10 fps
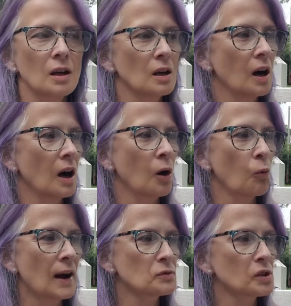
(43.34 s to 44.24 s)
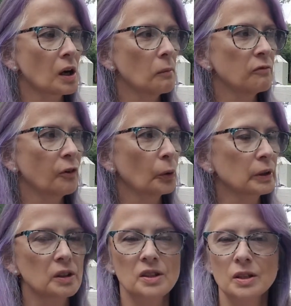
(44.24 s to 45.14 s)
want to come
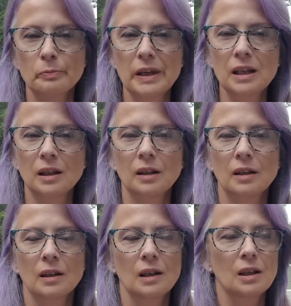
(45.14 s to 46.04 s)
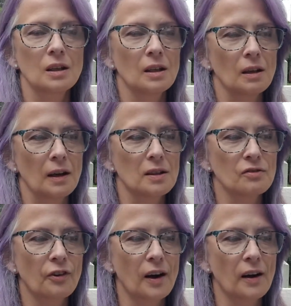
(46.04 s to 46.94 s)
forward and speak as
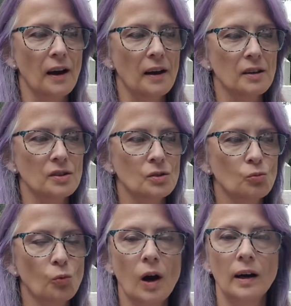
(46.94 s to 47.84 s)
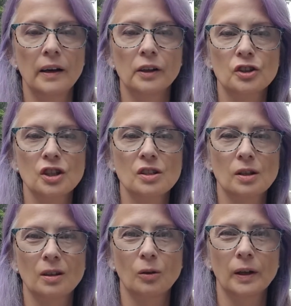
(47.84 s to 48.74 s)
far as what energies
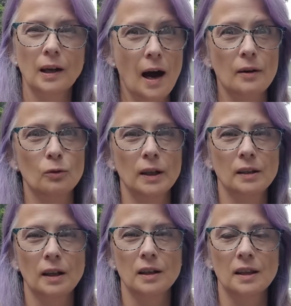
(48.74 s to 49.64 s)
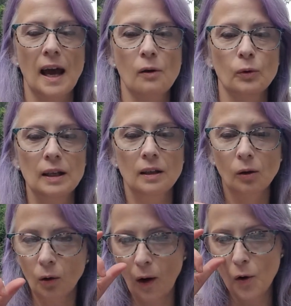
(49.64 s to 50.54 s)
are going on right then in that week,
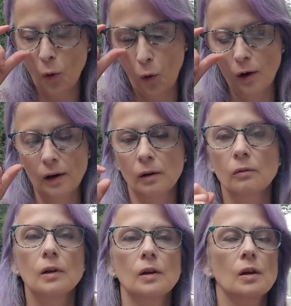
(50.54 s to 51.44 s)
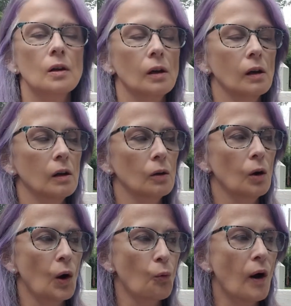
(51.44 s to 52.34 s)
or
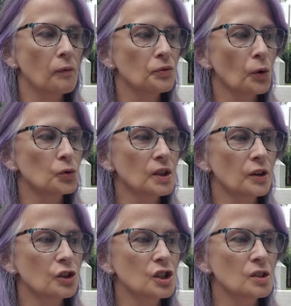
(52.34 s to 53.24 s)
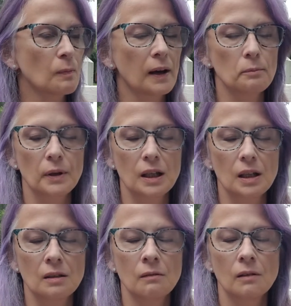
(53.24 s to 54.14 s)
what those energies might
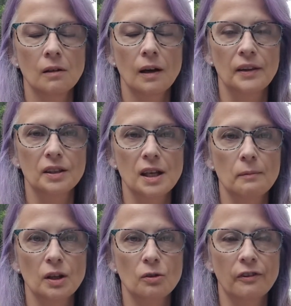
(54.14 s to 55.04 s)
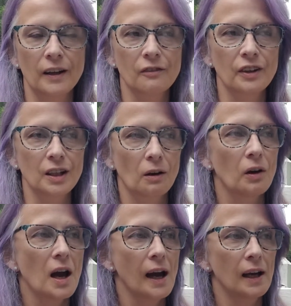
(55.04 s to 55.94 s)
be at the time that you find the video.
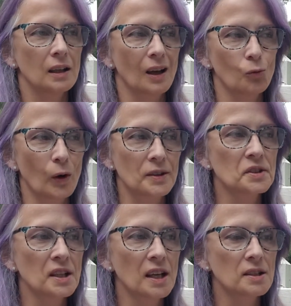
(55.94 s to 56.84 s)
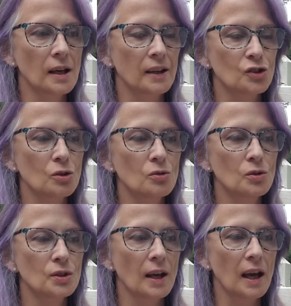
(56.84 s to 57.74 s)
And on Wednesdays, I
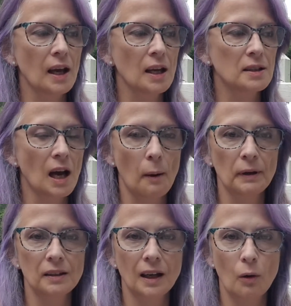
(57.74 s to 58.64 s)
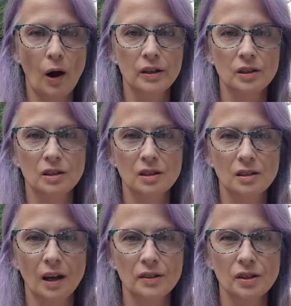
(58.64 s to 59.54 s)
choose a topic that I want to
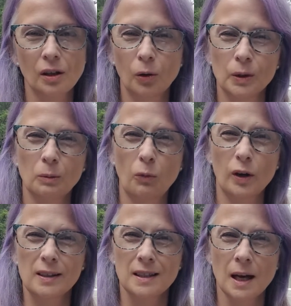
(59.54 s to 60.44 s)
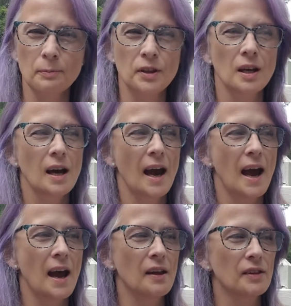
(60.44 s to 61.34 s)
discuss and go into more depth,
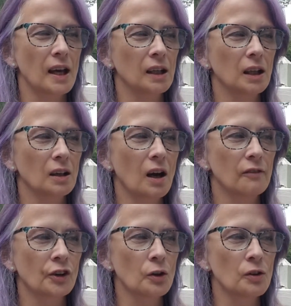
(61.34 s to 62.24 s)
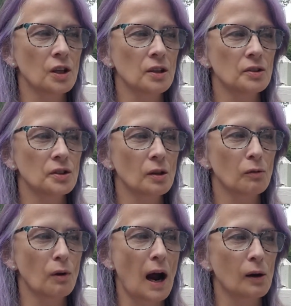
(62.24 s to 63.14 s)
and that can cover things
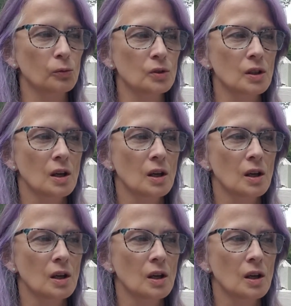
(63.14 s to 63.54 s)
around